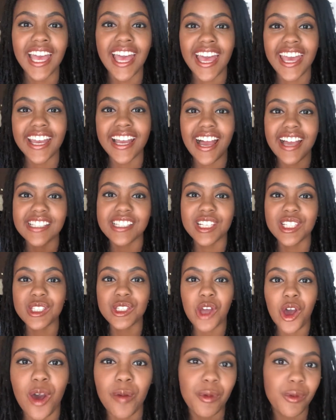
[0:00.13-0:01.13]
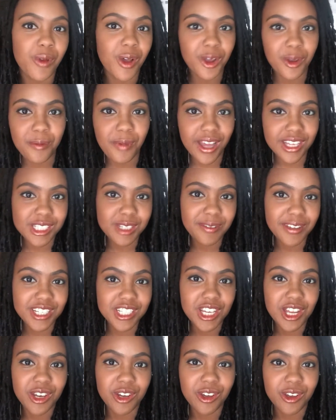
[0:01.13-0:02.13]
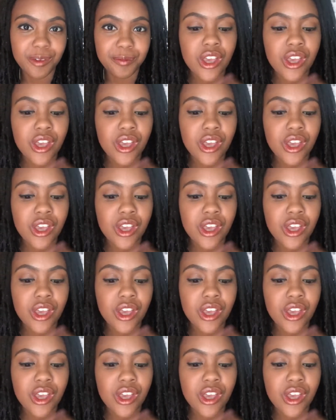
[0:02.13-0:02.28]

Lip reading: Hey guys, it's Dom and welcome back to my channel.